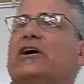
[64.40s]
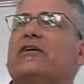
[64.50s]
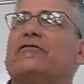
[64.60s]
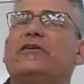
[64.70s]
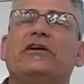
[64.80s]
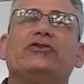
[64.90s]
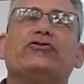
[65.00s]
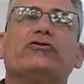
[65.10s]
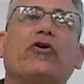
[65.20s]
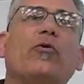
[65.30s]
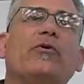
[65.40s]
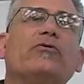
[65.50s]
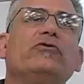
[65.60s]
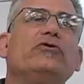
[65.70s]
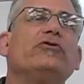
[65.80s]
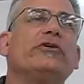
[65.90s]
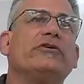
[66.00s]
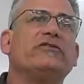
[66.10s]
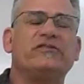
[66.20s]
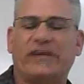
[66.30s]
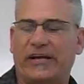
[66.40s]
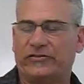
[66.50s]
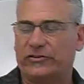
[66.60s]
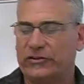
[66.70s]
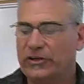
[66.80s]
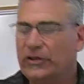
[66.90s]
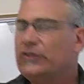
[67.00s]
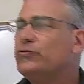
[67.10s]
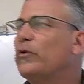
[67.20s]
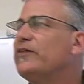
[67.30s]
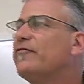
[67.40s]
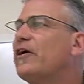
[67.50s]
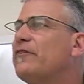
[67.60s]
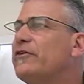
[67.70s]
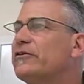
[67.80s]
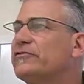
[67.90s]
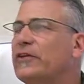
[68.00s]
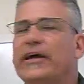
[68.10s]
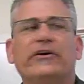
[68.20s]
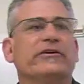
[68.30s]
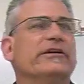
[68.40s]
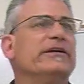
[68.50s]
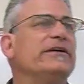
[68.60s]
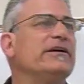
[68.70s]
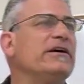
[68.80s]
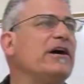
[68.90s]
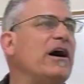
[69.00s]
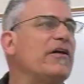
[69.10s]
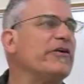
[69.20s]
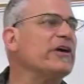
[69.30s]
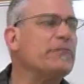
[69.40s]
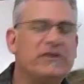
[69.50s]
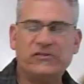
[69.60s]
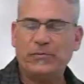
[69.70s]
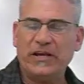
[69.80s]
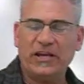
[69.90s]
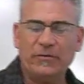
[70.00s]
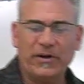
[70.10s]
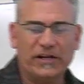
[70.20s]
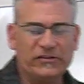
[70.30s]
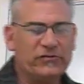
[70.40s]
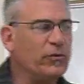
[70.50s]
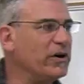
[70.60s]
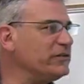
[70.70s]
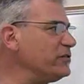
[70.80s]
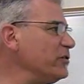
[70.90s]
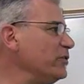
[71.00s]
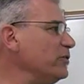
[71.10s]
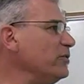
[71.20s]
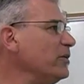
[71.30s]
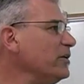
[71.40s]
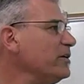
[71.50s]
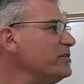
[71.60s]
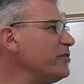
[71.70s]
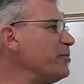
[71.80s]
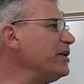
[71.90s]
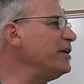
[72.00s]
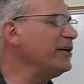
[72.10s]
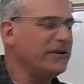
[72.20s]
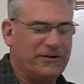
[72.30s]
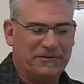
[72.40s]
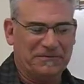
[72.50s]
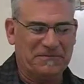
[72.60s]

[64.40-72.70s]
of the Chernobyl nuclear disaster 25 years later. They're going to be speaking, but I just want to... Is everybody here?